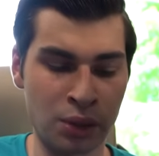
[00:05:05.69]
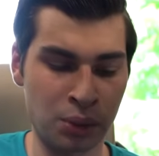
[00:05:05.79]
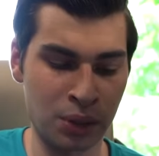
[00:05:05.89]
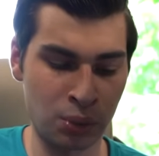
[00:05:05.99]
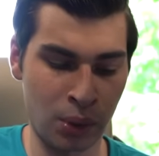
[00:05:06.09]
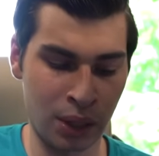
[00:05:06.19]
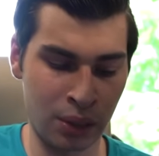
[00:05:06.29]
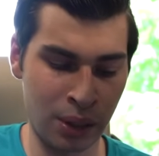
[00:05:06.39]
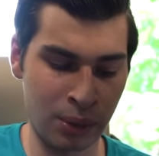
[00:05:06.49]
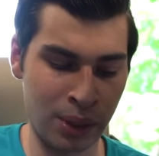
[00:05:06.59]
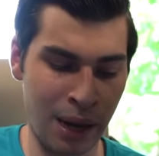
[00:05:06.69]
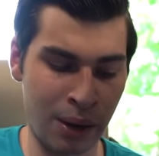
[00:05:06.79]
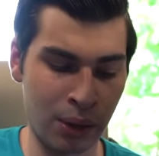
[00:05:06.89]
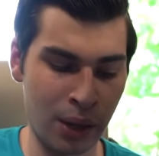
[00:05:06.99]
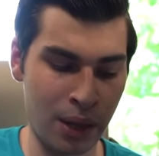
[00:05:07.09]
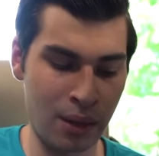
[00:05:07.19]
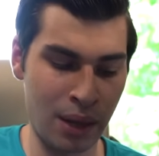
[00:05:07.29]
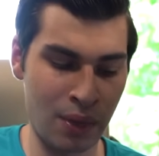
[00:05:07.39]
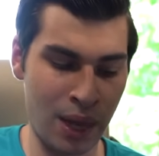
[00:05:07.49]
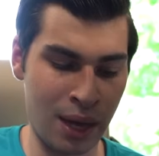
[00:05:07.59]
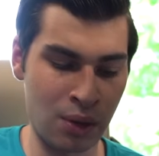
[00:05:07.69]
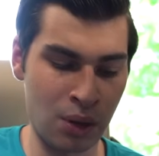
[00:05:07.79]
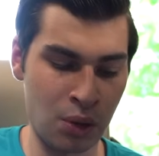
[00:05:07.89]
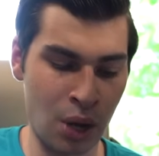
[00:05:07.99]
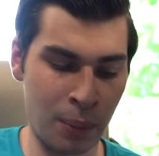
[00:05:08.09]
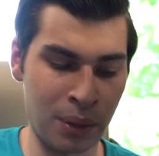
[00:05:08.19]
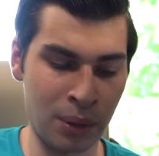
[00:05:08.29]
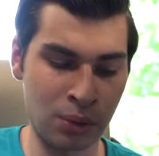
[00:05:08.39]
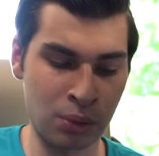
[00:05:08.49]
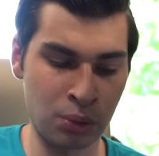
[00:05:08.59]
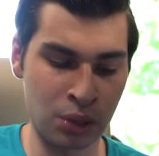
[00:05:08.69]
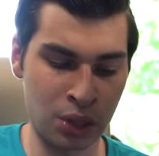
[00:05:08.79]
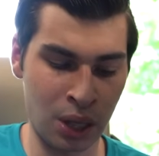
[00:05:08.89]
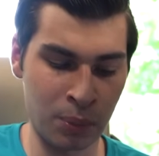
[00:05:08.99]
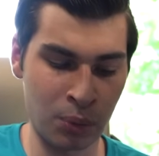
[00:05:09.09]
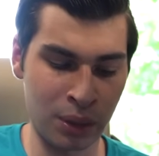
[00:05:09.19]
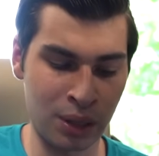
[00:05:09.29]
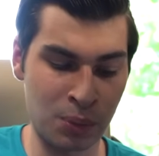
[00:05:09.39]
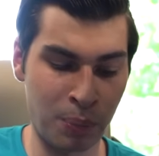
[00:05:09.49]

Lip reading: So he doesn't want to clear out an error and then not be able to determine what it is.